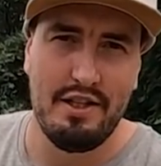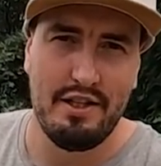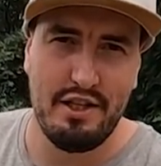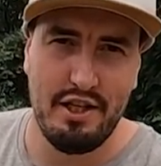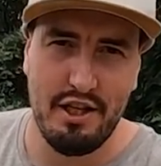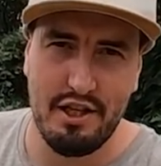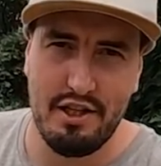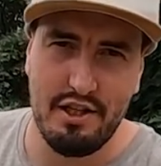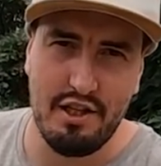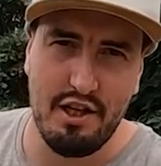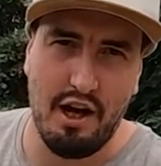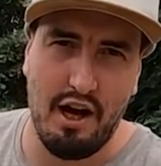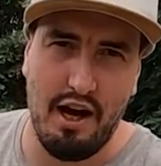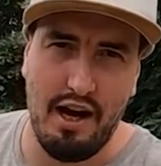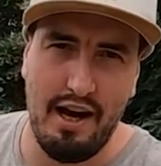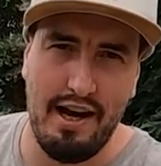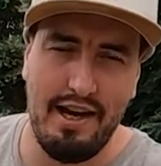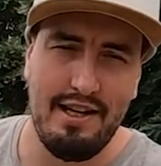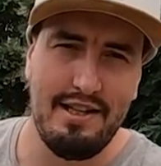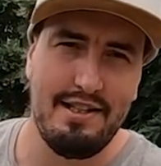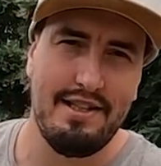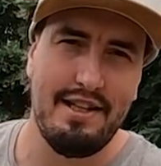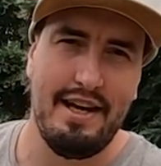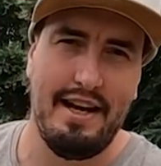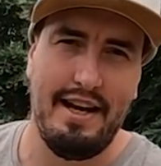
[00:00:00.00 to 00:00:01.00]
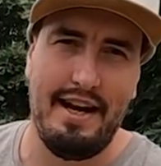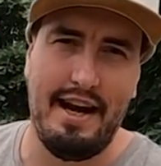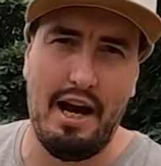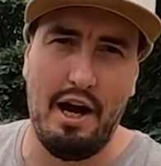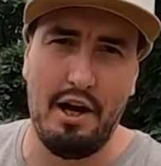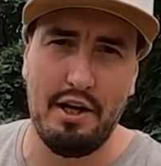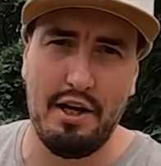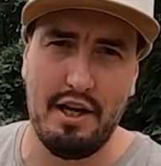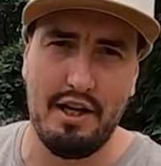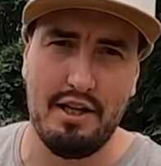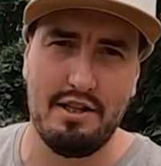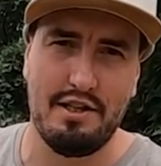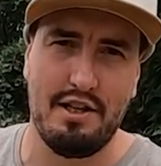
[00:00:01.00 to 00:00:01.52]
to size and now
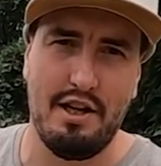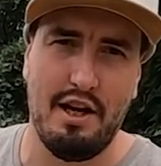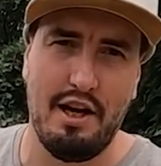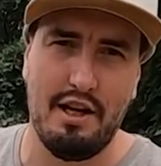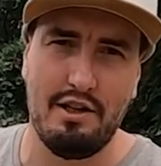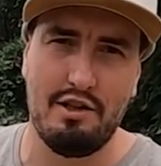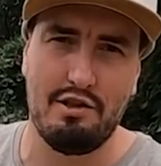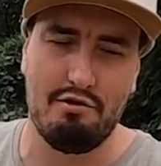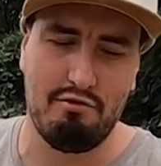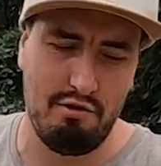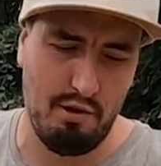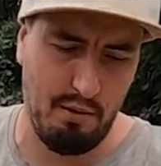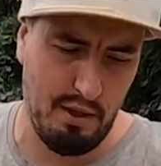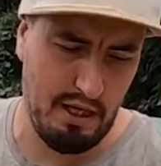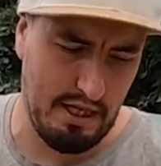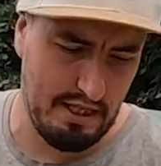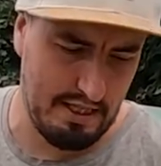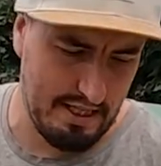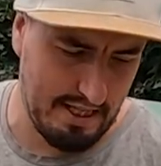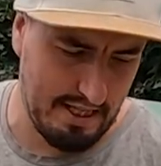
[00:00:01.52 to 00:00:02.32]
I'm going to start screwing it